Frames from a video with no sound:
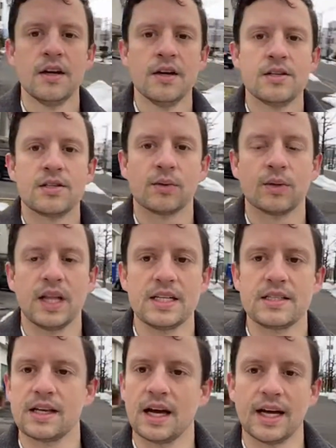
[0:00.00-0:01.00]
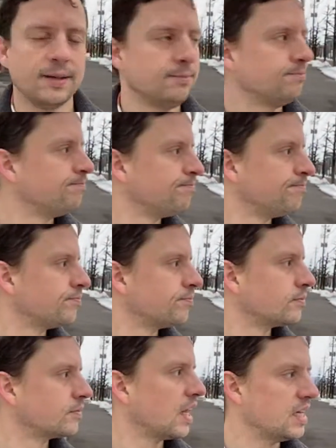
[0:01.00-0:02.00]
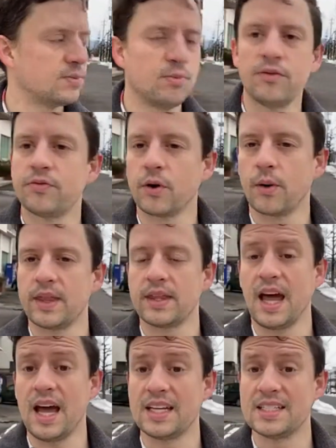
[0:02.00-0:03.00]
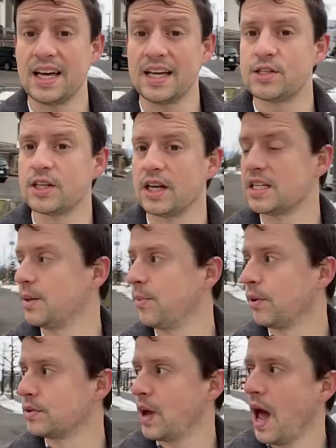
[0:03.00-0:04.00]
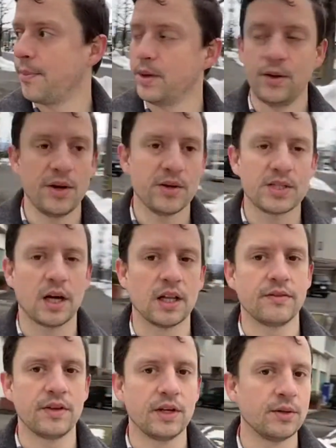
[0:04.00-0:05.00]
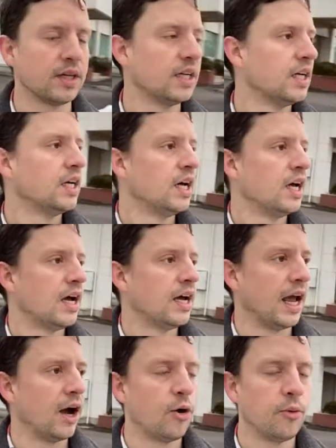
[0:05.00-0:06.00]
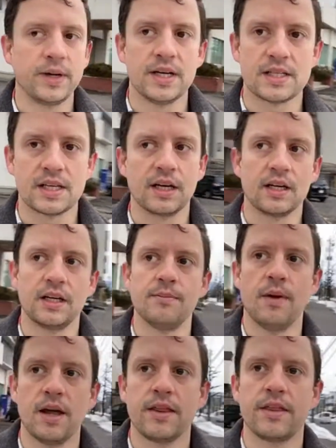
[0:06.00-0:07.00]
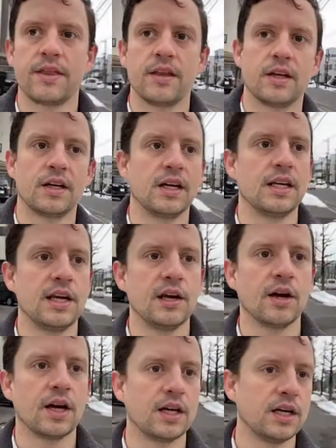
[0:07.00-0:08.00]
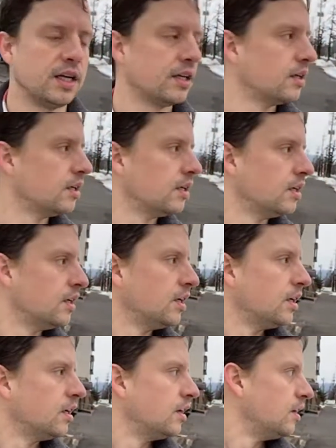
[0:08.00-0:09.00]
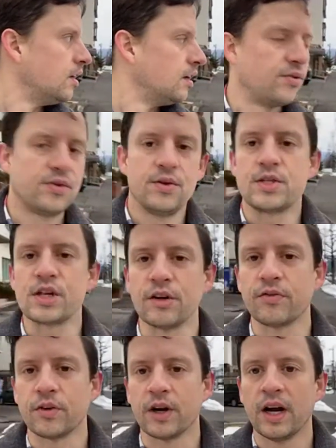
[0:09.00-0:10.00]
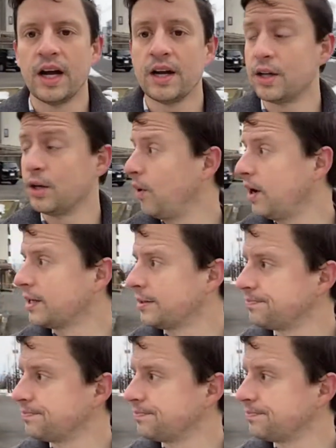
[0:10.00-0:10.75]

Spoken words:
So let's move forward with that intention, I suppose. So happy New Year to all of you, and I hope it is a good month, good year, a good future for you all.